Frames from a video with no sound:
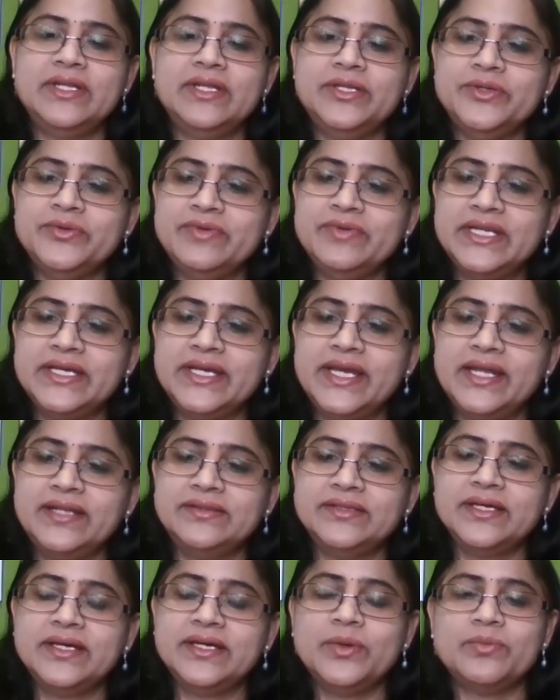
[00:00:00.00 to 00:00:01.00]
you will
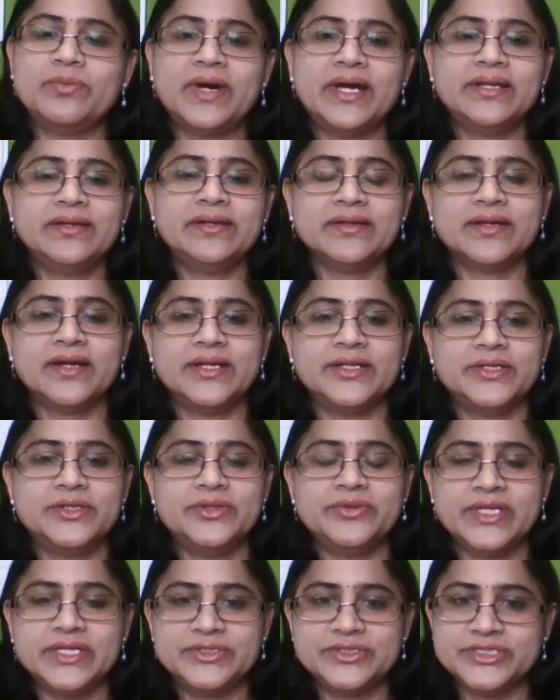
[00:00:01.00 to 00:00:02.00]
get the one
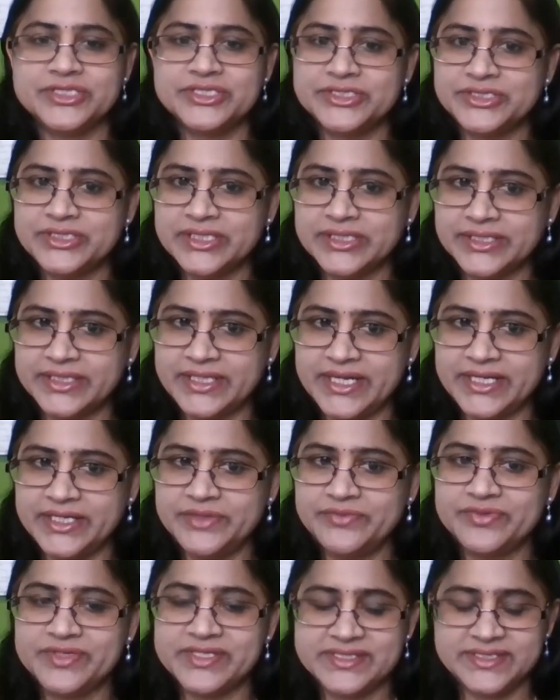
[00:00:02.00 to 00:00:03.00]
continuing educational credit for